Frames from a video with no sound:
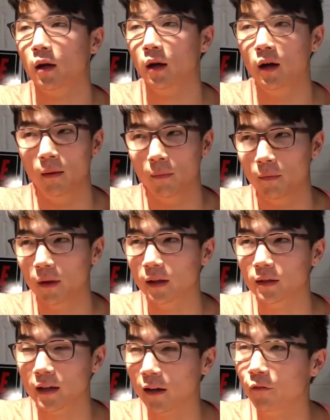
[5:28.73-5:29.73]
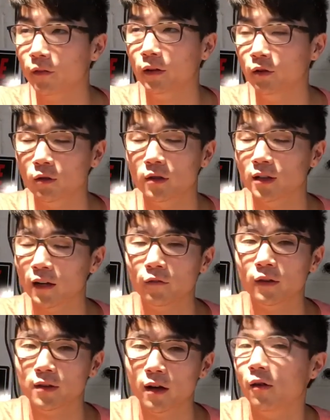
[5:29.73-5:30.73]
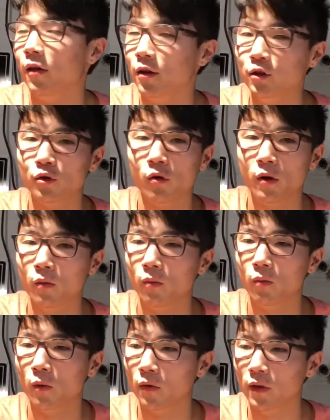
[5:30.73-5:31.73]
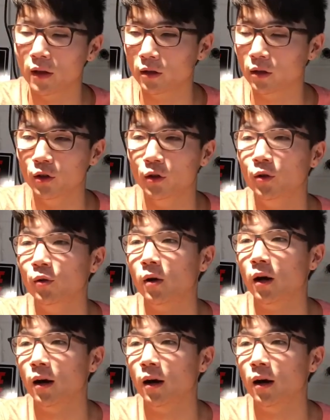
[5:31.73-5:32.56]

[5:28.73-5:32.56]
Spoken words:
you can definitely tell they enjoy what they do.